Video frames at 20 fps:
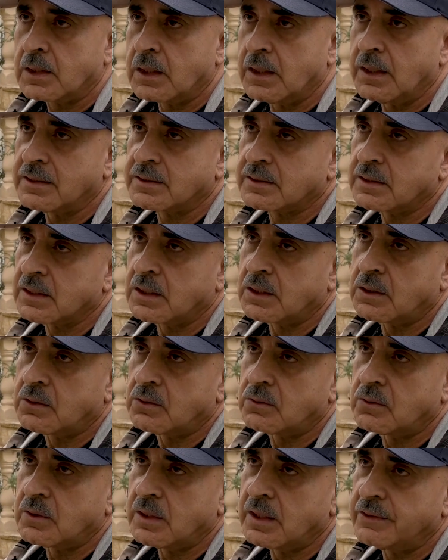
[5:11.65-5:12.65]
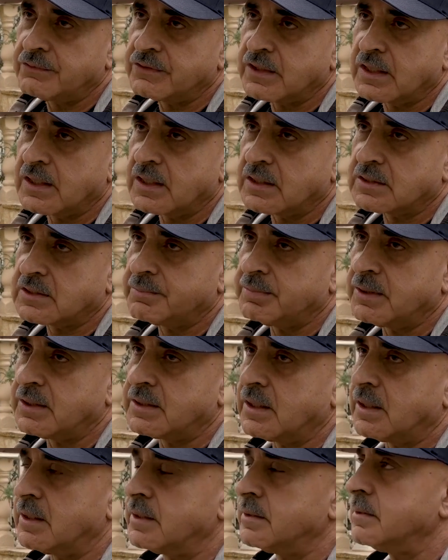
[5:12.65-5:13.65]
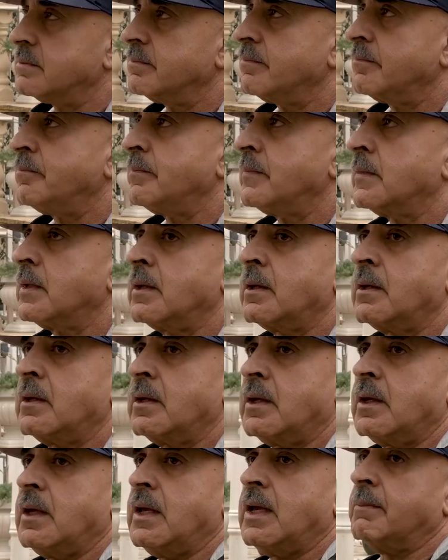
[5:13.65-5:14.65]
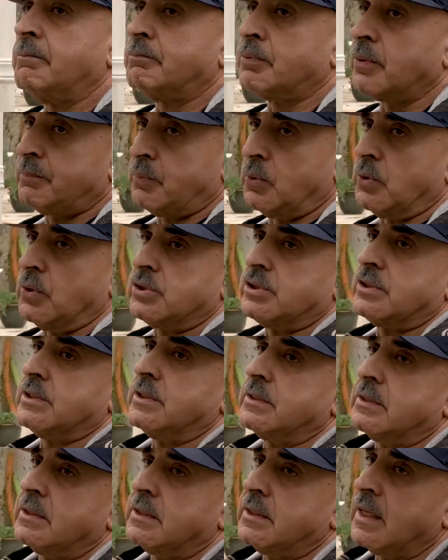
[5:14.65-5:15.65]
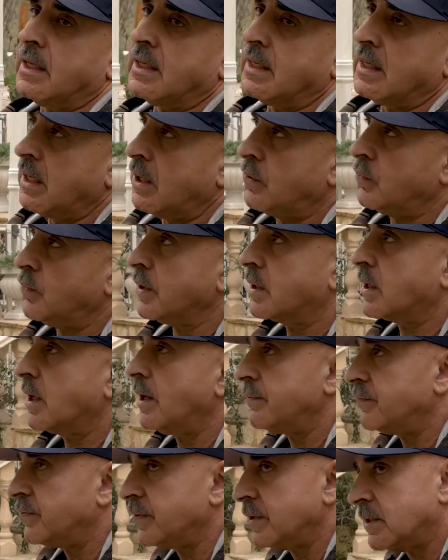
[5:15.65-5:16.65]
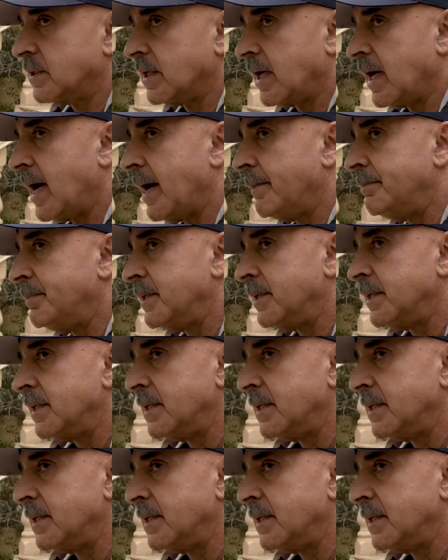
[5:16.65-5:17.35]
And so everything has to be done in proportion and allow recovery to happen.